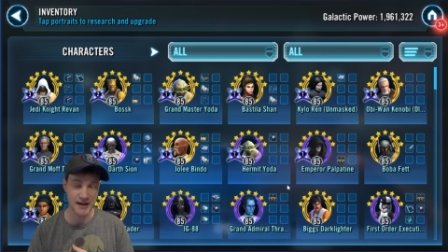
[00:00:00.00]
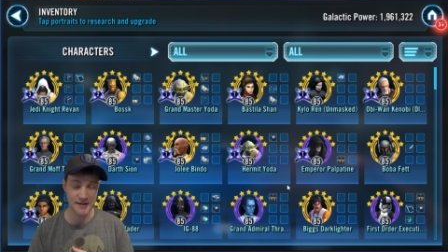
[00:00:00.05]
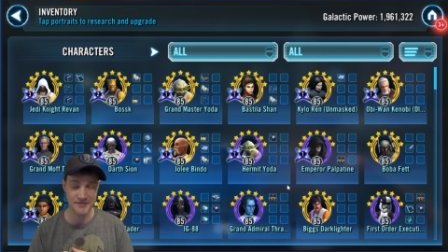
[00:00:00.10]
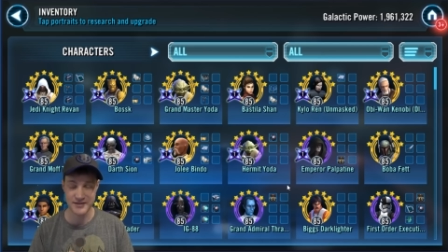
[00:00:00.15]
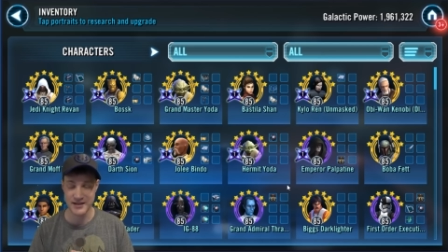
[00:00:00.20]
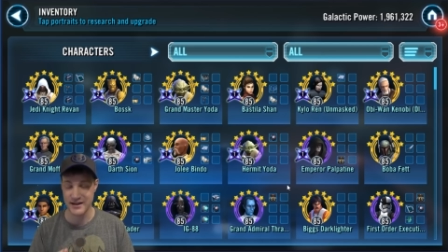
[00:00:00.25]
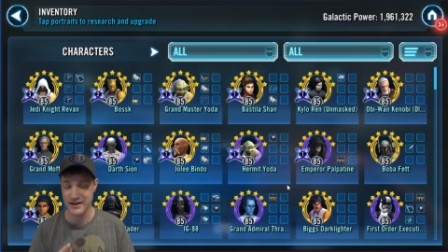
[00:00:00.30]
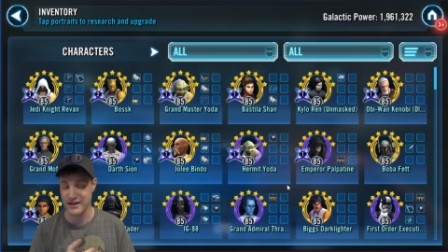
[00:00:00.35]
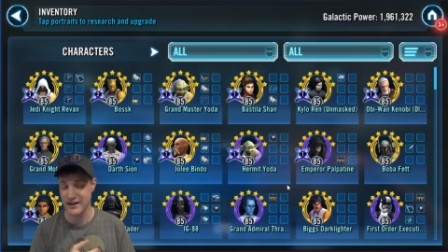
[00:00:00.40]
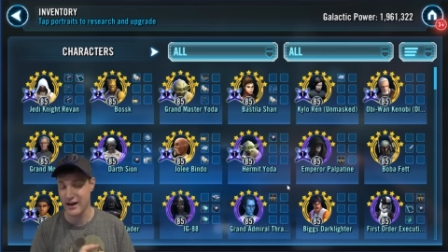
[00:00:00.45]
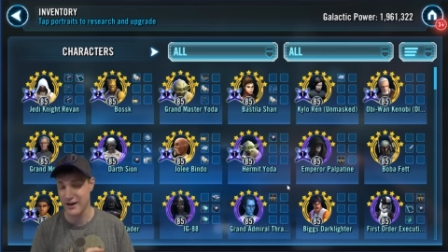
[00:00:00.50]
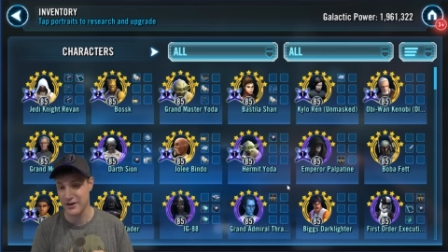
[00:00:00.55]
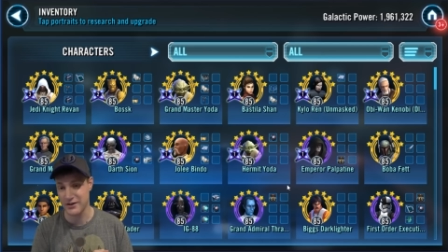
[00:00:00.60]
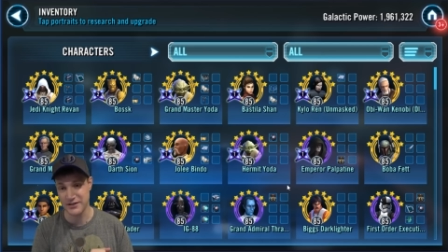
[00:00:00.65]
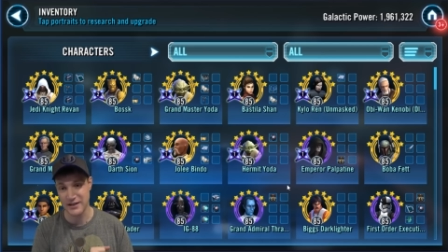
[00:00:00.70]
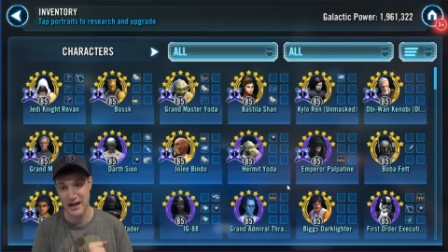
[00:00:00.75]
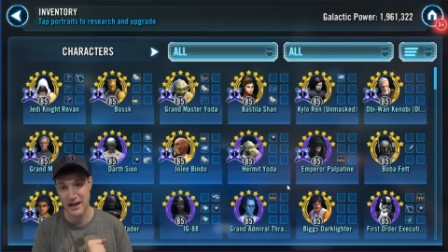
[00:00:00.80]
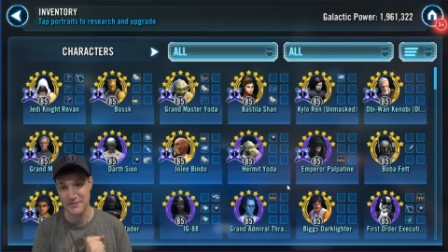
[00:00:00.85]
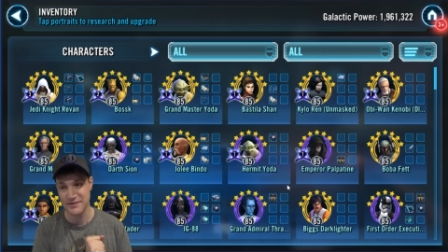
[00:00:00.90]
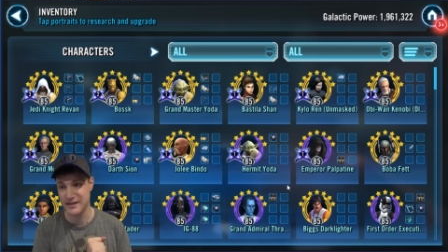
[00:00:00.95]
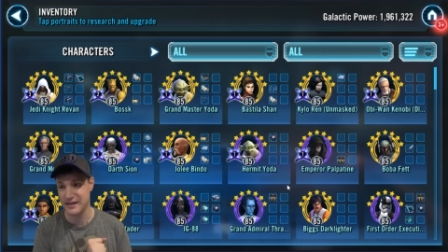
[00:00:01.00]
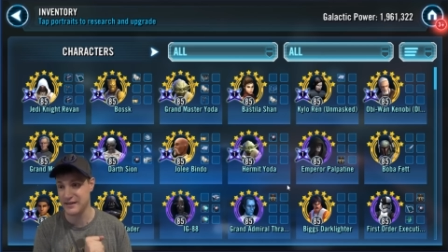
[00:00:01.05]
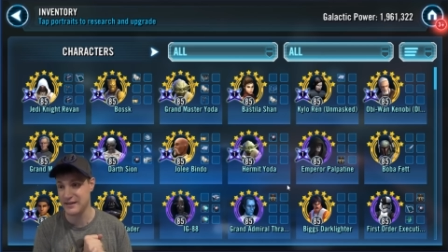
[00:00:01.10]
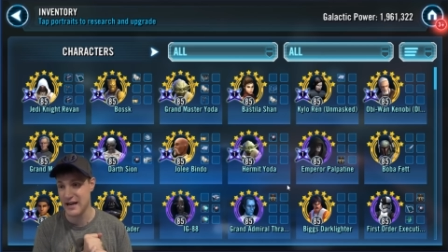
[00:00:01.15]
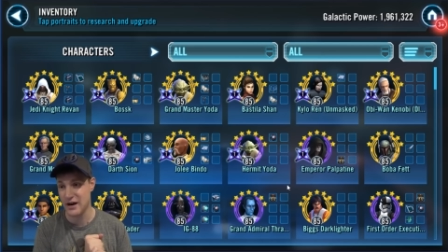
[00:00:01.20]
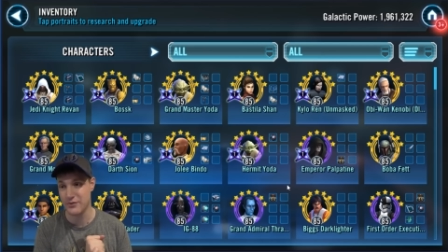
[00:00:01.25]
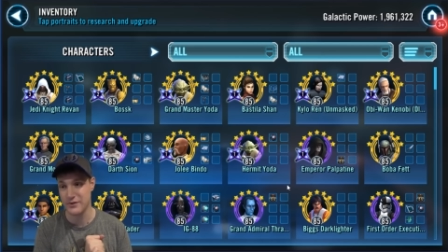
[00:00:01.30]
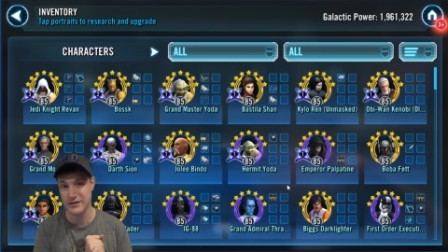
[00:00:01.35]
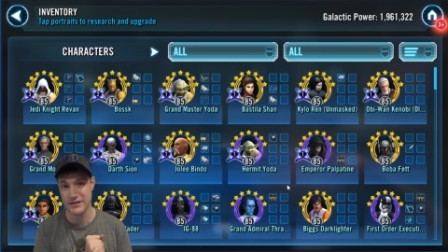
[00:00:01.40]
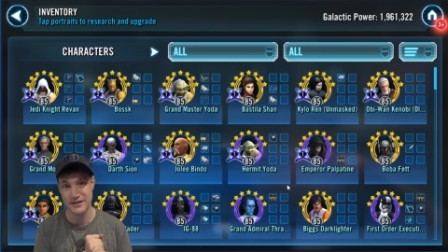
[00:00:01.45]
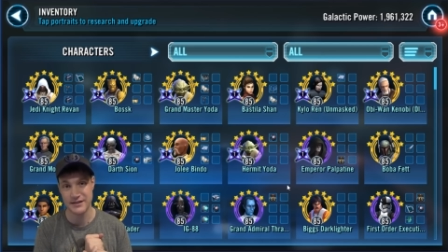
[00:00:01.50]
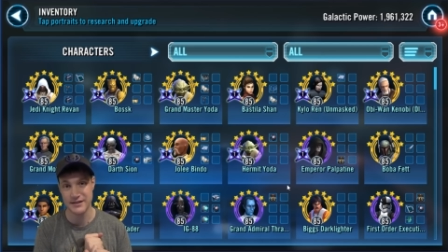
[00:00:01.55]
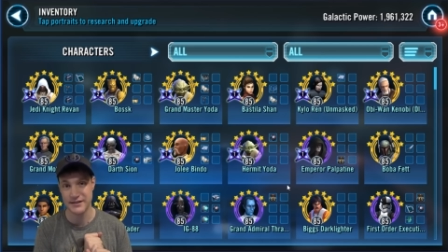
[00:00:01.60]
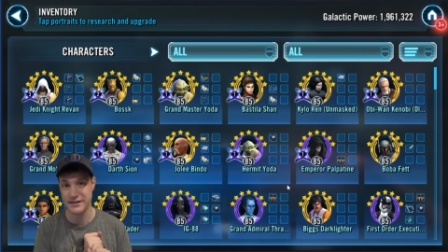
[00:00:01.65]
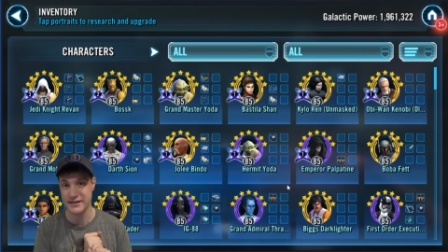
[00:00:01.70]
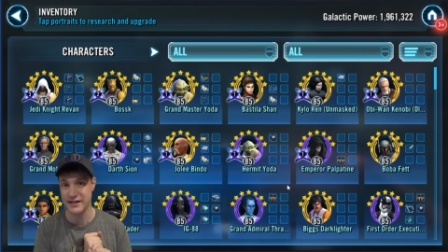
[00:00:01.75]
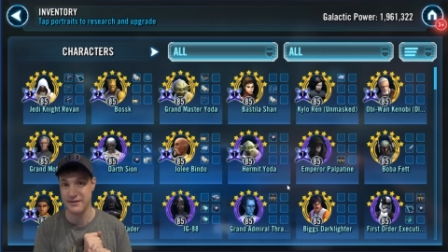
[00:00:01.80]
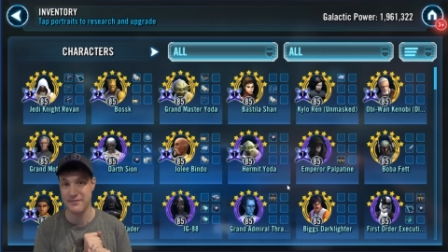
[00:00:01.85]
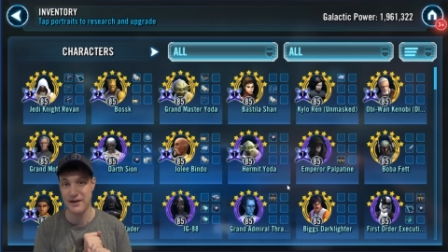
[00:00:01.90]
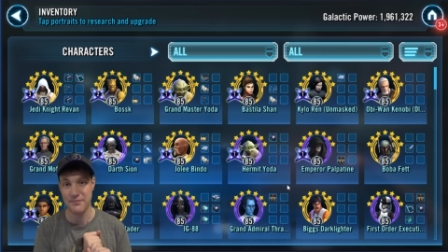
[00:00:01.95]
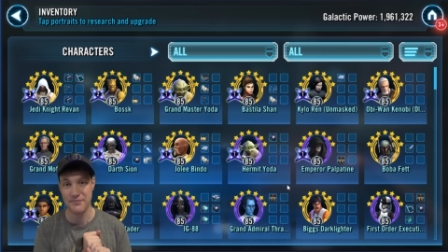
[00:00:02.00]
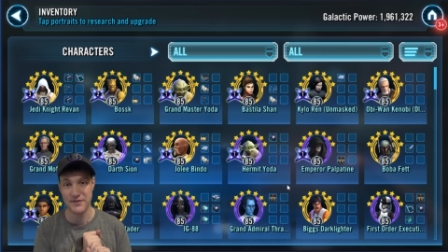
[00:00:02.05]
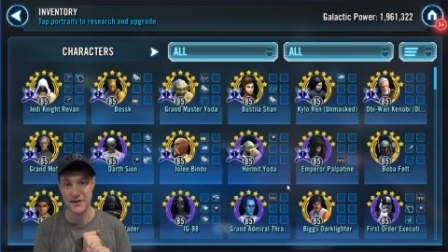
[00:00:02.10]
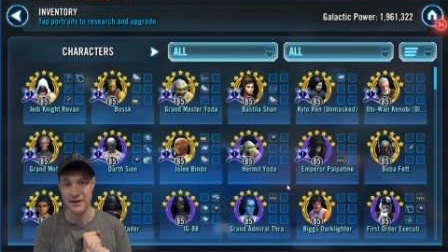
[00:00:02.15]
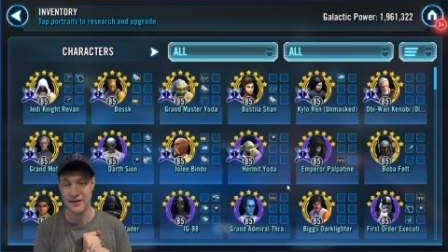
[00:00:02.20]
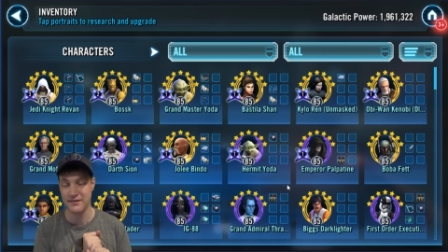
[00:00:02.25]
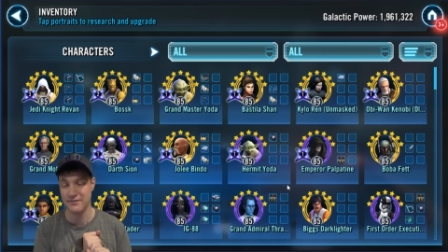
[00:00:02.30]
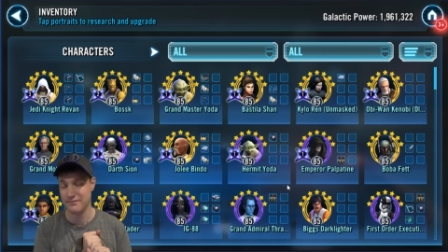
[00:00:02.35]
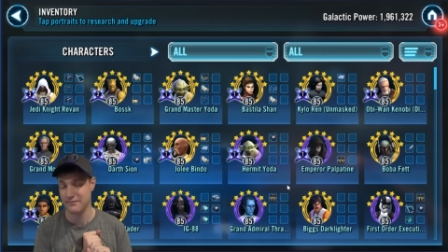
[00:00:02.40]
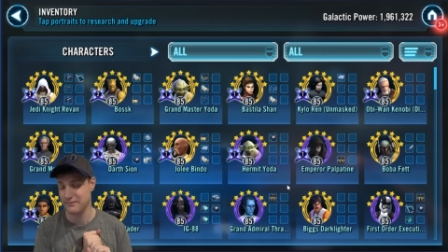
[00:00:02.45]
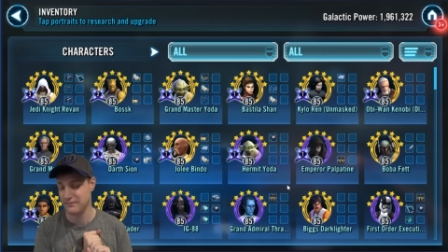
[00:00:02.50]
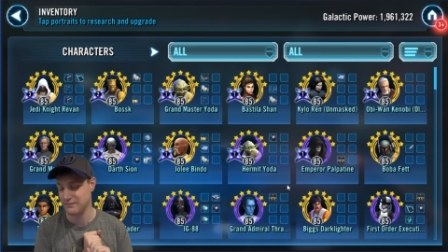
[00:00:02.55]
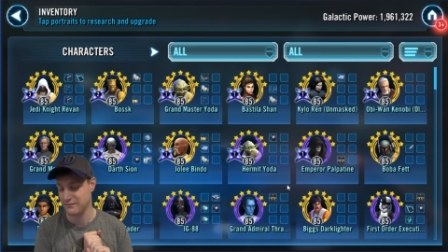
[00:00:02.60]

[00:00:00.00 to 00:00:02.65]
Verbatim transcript: I've said it a hundred times. Get that resistance team up there